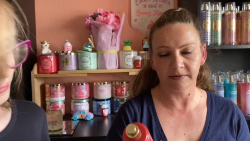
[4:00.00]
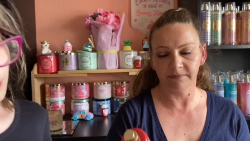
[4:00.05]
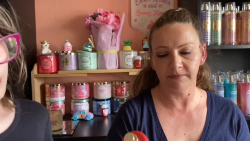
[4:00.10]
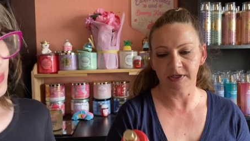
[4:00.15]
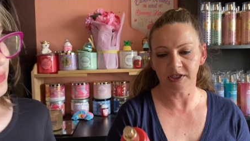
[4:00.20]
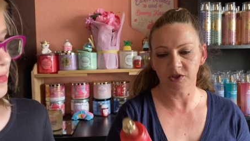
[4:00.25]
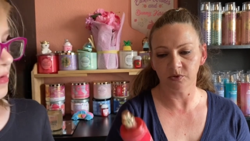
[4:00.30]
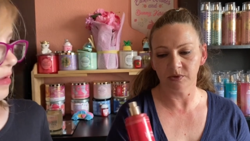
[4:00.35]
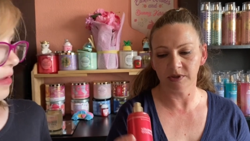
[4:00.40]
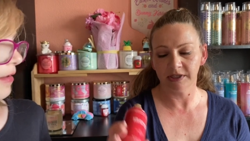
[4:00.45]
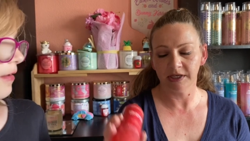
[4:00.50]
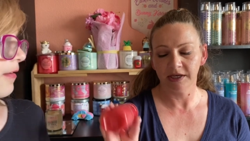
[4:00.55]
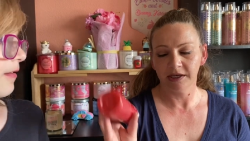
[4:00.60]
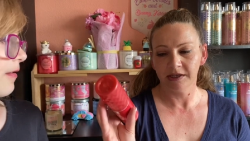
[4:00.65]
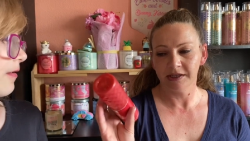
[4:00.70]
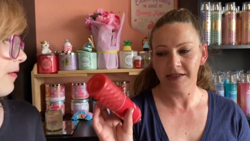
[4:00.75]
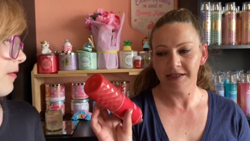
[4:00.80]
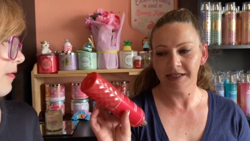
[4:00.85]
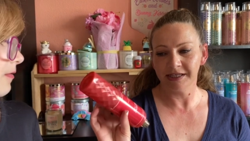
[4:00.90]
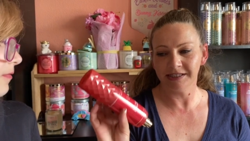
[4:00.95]
finished with.
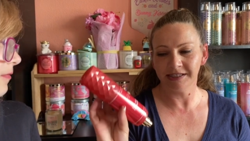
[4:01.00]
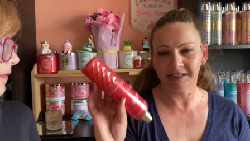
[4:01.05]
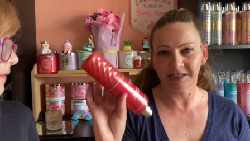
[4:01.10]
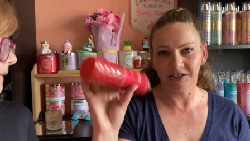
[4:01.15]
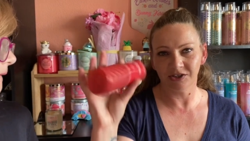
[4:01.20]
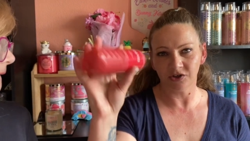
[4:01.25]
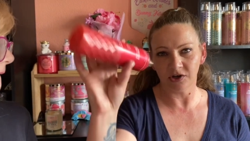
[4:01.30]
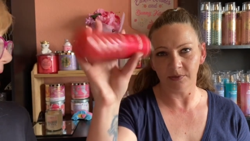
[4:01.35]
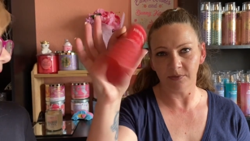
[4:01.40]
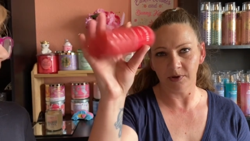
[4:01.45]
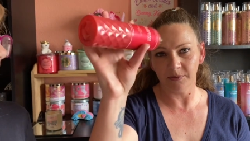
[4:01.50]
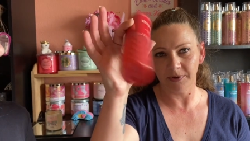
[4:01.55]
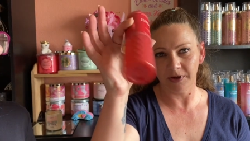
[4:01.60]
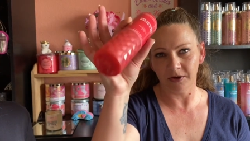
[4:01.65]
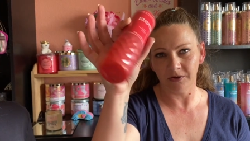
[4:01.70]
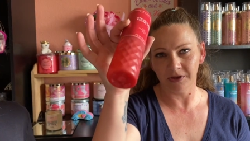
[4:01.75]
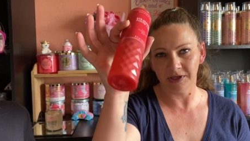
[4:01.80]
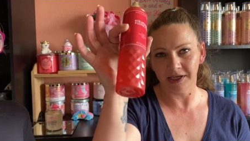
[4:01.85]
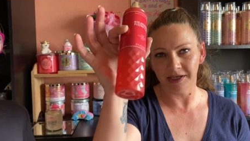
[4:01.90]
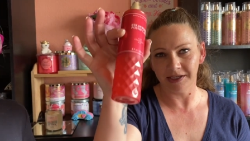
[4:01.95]
This is Strawberry
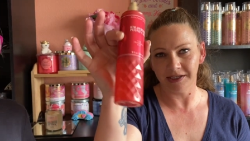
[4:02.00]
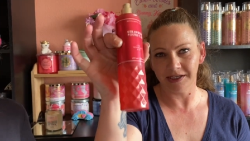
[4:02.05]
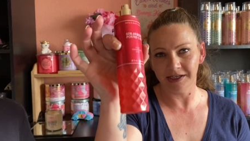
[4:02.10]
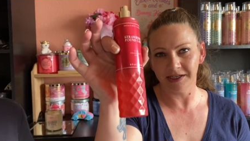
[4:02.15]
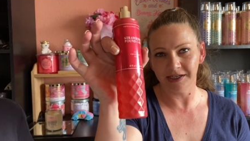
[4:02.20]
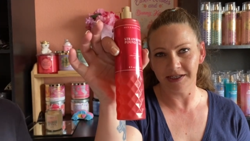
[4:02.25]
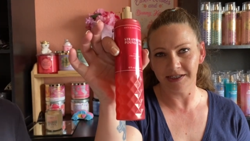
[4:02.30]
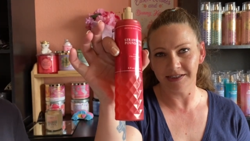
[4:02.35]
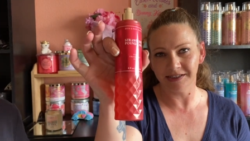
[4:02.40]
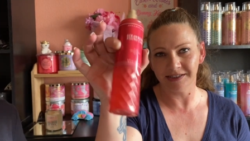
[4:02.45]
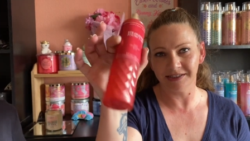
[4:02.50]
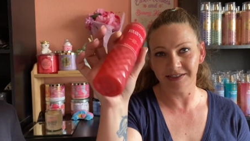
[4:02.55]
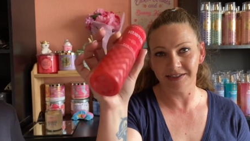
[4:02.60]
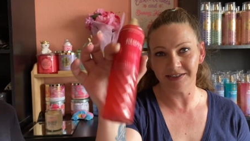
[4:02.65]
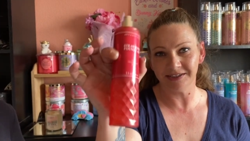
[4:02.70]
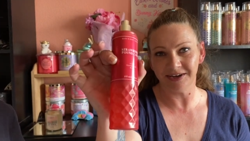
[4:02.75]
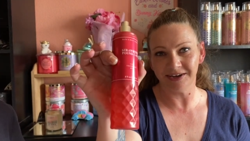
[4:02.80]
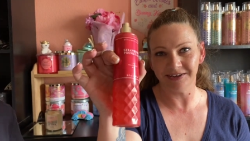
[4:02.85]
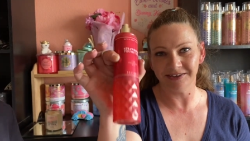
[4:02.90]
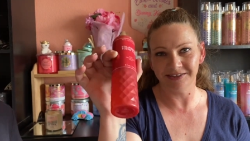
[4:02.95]
Pound Cake. It is
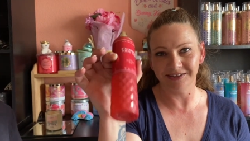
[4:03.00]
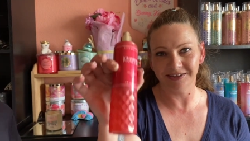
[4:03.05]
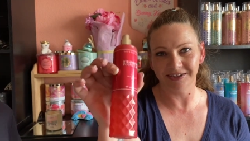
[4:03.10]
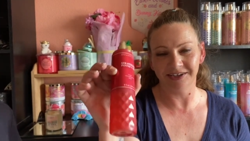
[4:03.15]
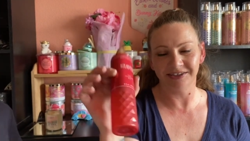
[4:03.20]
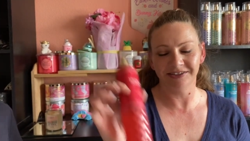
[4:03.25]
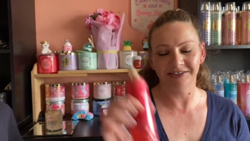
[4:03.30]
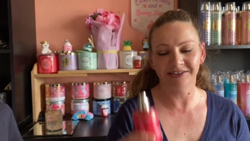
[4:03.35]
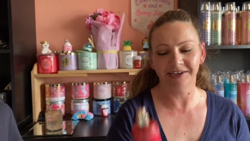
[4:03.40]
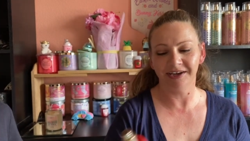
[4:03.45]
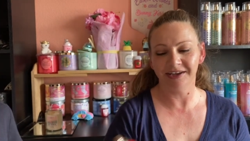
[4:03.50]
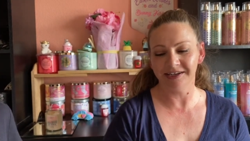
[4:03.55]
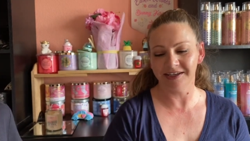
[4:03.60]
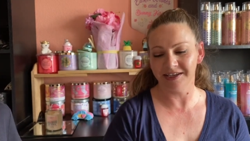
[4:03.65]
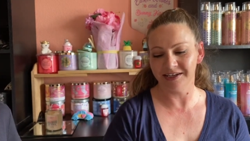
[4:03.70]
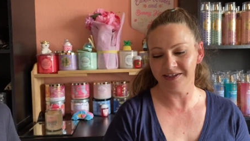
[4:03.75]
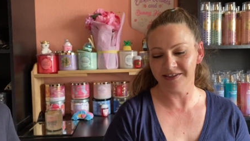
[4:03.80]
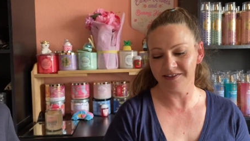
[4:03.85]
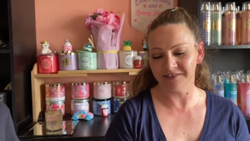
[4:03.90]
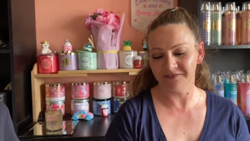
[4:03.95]
done, done, done.
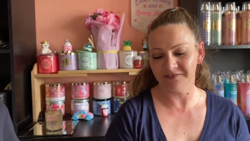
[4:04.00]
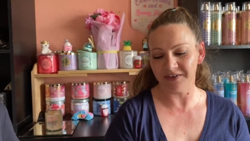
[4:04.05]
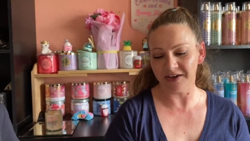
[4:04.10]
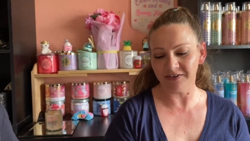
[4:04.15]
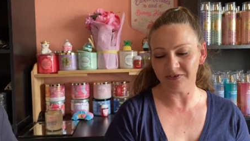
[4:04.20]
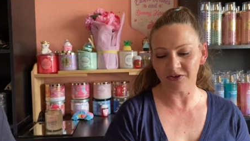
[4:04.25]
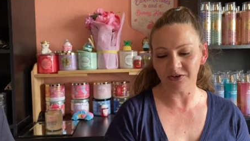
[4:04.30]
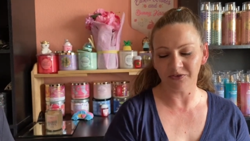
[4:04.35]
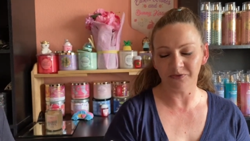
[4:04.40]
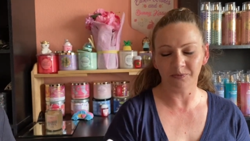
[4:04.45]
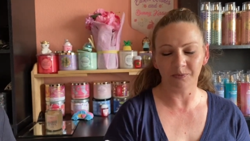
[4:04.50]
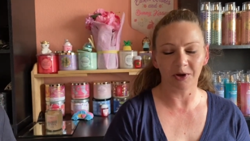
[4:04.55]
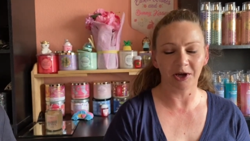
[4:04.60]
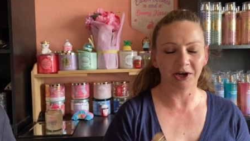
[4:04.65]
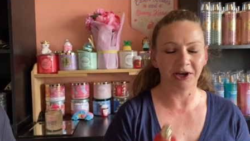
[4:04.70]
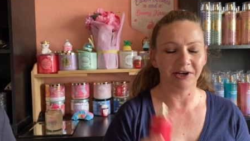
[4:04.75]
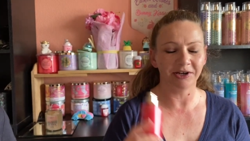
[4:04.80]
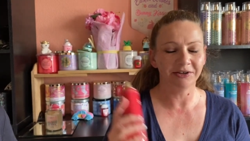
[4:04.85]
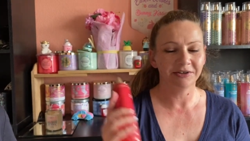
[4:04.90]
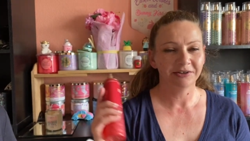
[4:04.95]
It is a favorite of
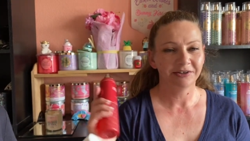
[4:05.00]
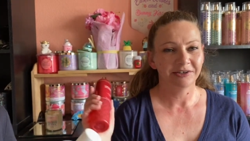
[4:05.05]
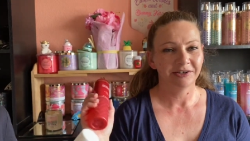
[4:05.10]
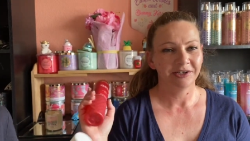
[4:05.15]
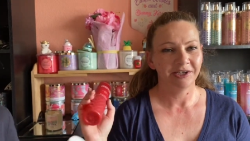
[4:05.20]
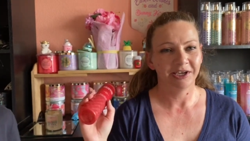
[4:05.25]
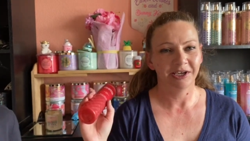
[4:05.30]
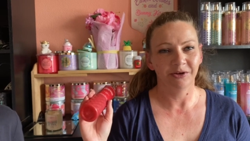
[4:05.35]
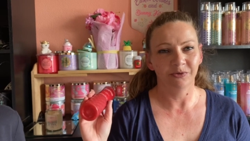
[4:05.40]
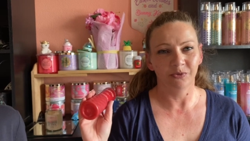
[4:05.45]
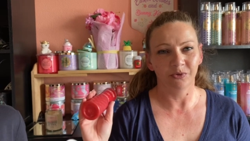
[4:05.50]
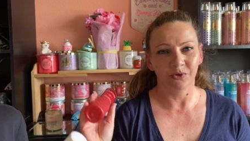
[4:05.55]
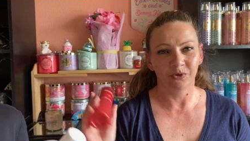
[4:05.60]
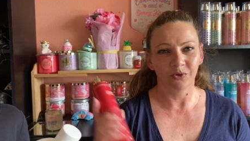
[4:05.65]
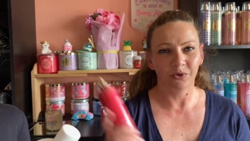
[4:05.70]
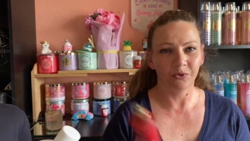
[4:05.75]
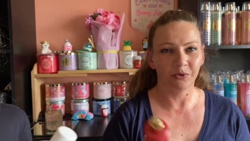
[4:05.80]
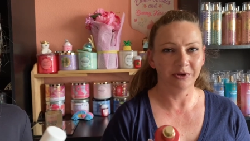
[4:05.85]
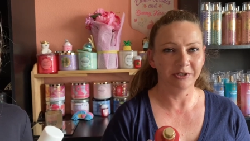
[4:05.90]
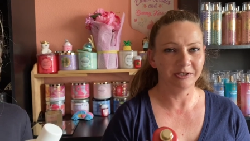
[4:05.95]
mine. It will
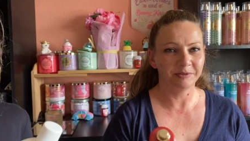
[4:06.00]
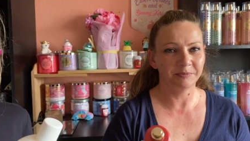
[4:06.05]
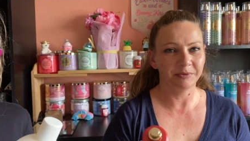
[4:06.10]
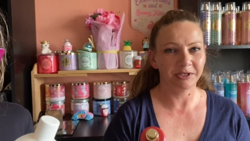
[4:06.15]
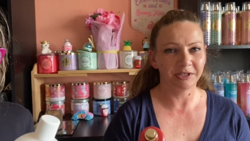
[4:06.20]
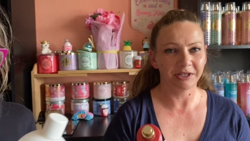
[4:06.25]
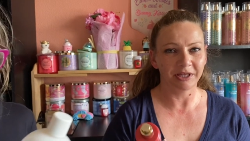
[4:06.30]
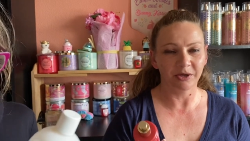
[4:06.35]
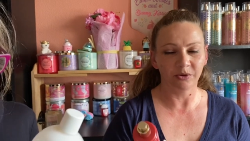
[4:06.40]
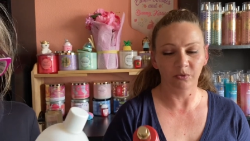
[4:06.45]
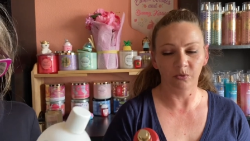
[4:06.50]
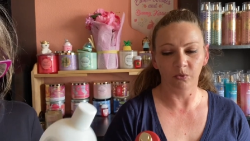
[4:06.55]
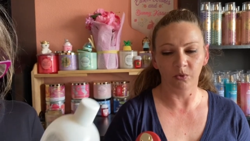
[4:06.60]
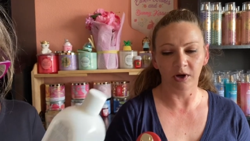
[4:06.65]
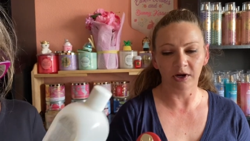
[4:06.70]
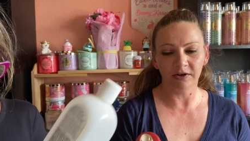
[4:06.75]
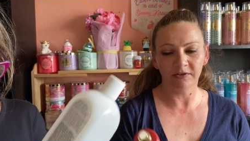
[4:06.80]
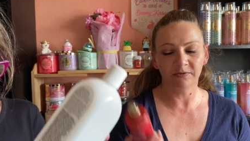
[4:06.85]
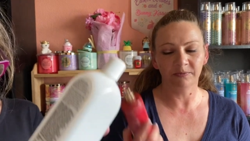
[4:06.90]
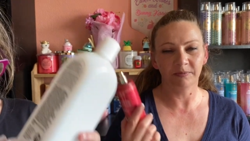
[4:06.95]
always be like
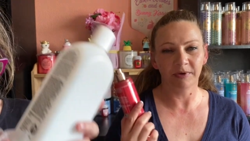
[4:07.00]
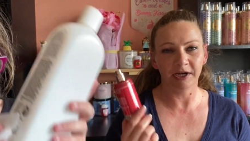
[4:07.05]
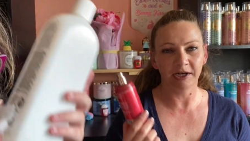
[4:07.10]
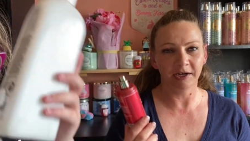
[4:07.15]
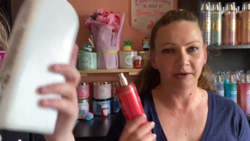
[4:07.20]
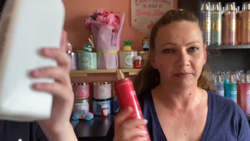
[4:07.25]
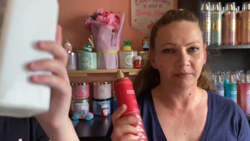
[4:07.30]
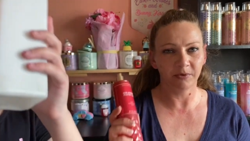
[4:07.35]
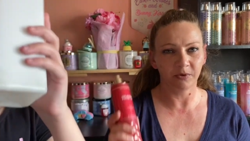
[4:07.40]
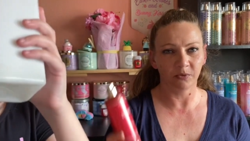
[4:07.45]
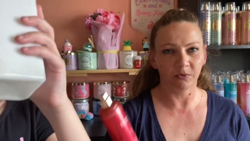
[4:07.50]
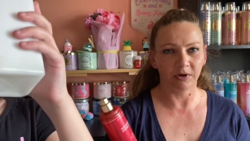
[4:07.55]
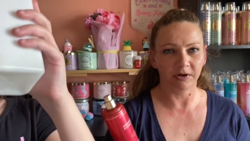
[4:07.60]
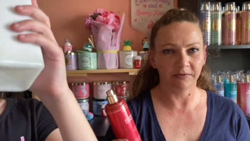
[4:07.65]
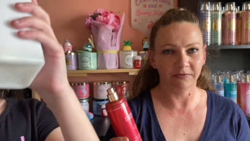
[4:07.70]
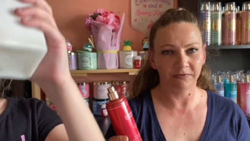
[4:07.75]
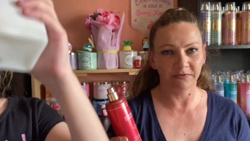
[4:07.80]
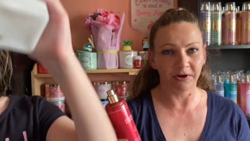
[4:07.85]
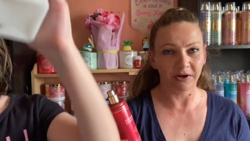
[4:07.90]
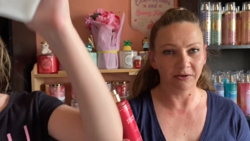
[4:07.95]
one of my number
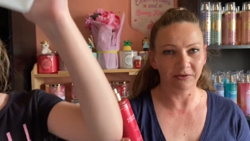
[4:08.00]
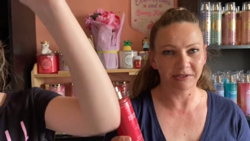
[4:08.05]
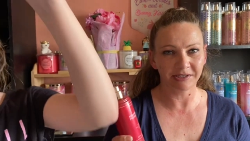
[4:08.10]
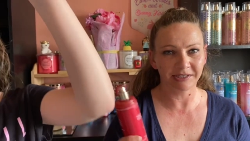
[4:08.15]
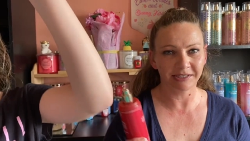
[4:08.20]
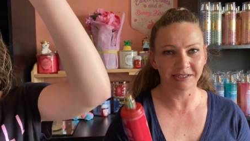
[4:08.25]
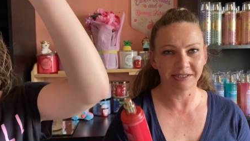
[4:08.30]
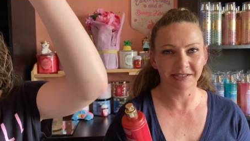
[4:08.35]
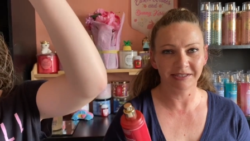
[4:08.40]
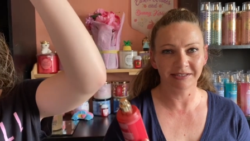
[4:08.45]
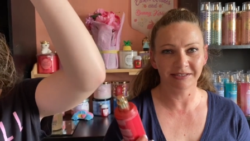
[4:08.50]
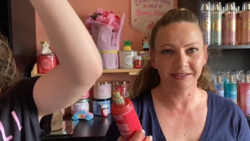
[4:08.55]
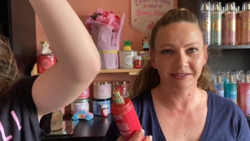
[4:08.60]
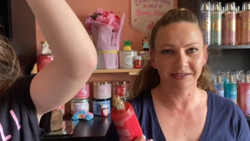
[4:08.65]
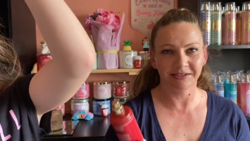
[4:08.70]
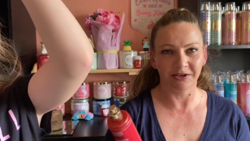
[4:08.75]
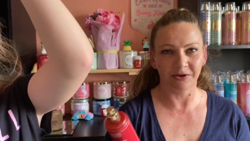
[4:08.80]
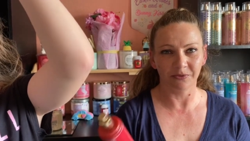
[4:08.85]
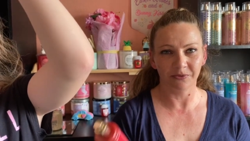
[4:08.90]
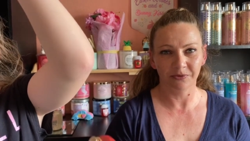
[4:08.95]
one fragrances.
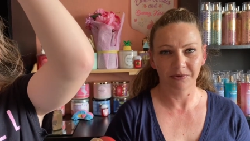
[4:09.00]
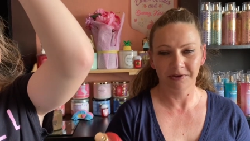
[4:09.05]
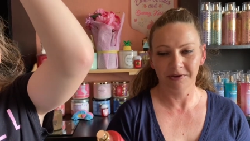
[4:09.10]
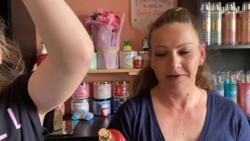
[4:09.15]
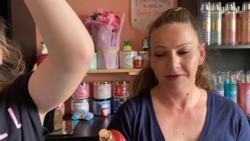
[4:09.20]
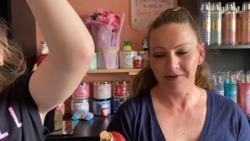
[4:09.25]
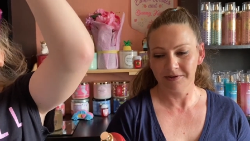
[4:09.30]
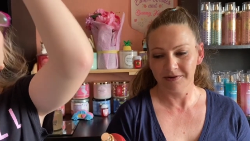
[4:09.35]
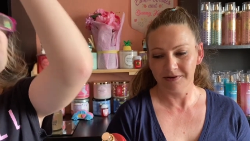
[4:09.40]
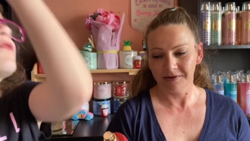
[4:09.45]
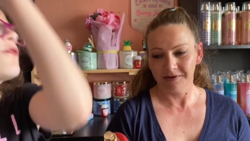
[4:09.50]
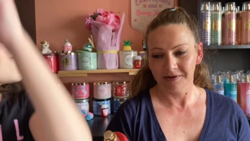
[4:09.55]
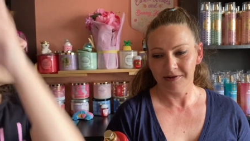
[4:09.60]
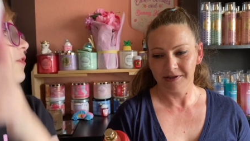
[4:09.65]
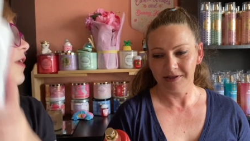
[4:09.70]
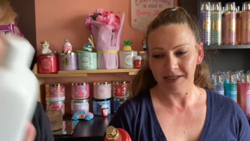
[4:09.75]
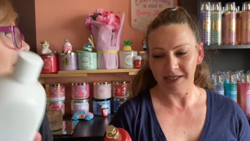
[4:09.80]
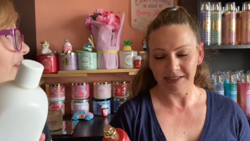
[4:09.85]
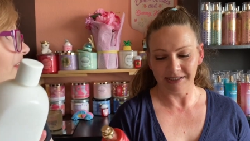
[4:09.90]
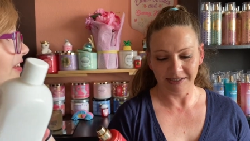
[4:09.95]
So
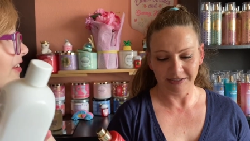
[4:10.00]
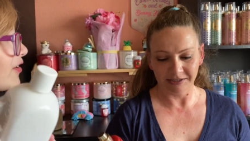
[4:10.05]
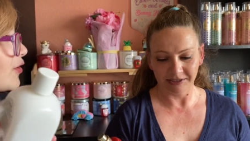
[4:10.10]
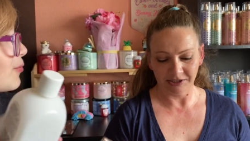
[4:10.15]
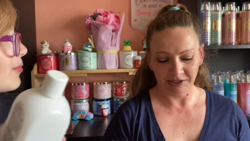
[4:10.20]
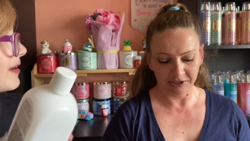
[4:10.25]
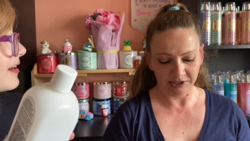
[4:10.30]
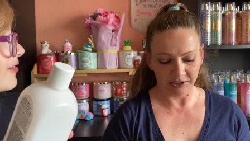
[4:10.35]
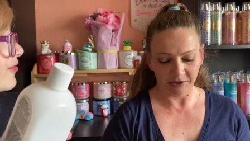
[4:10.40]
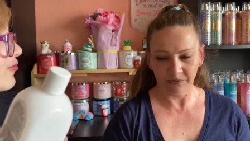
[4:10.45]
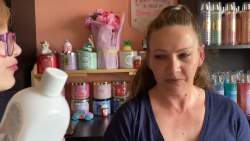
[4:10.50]
that's good to go.